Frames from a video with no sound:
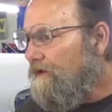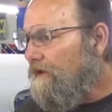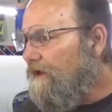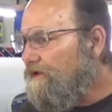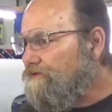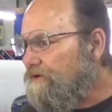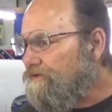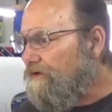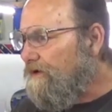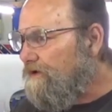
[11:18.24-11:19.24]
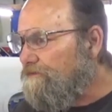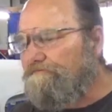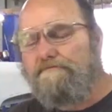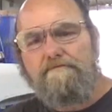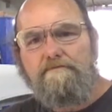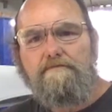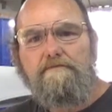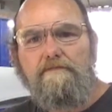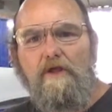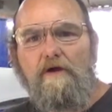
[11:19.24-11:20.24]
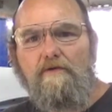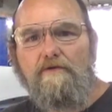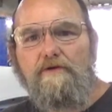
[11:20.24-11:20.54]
he's just not going